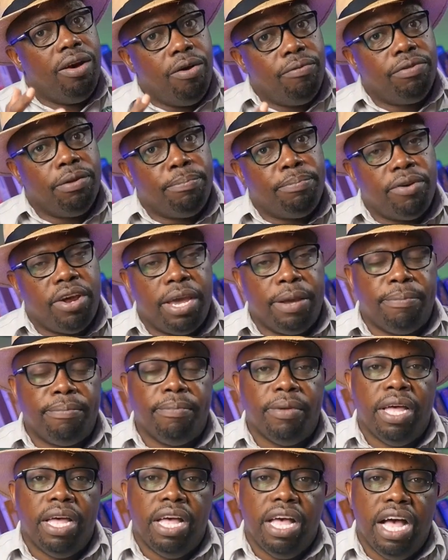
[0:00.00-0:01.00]
of the prime
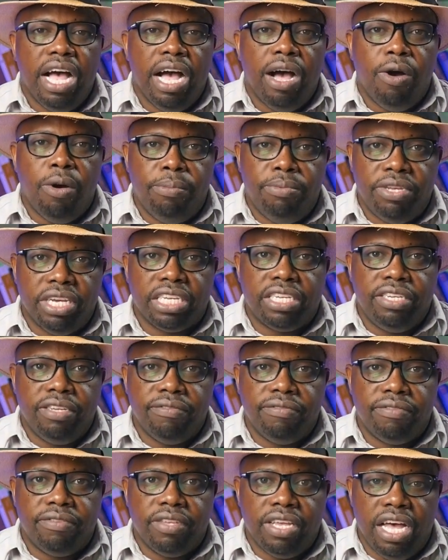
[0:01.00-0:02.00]

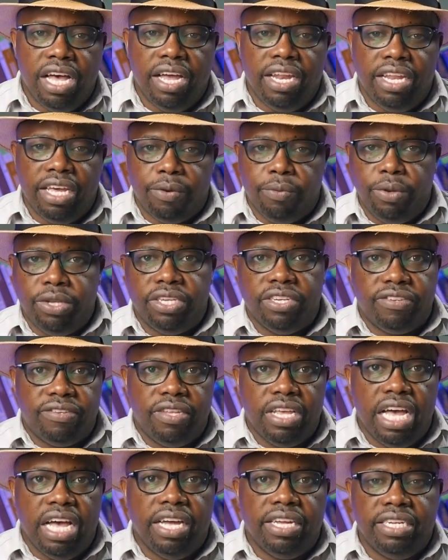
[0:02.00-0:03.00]
objectives like we just
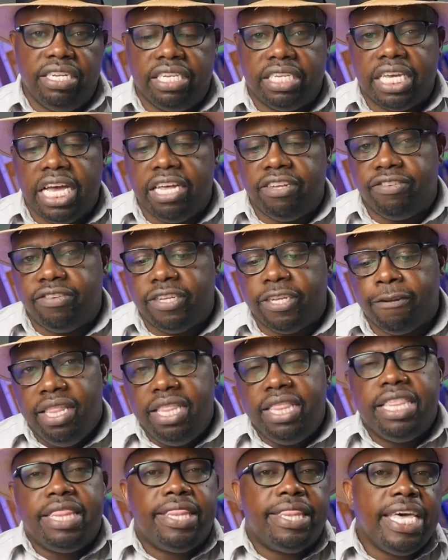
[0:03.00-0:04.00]
discussed.
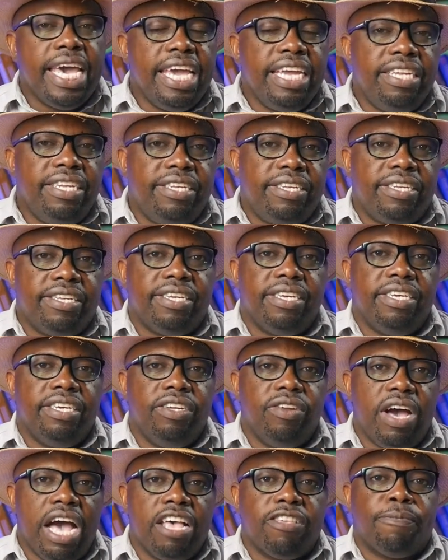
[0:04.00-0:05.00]
Then the third
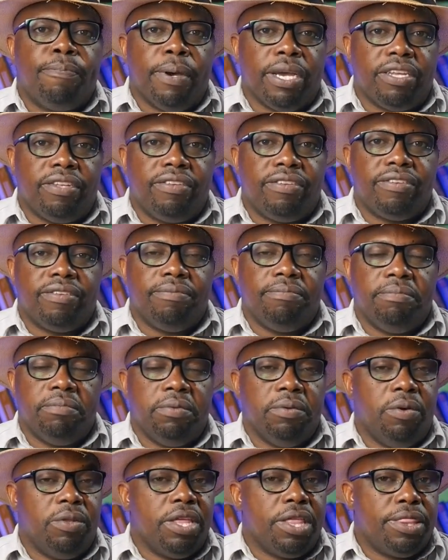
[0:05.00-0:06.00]
aspect,
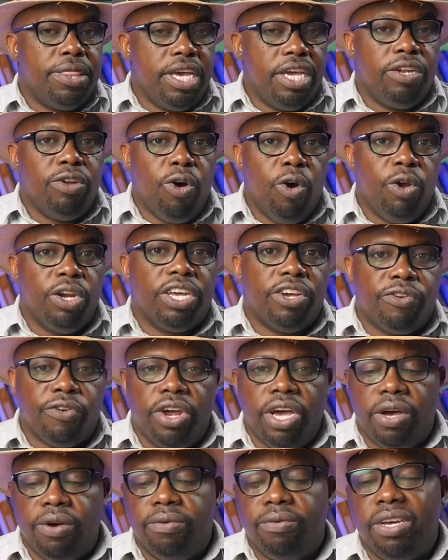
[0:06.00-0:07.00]
or the third holy
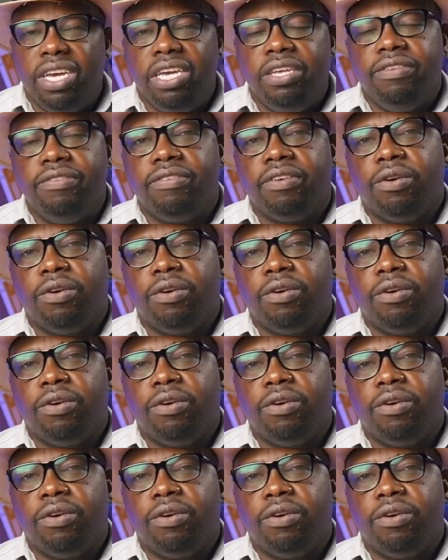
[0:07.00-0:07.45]
grail, is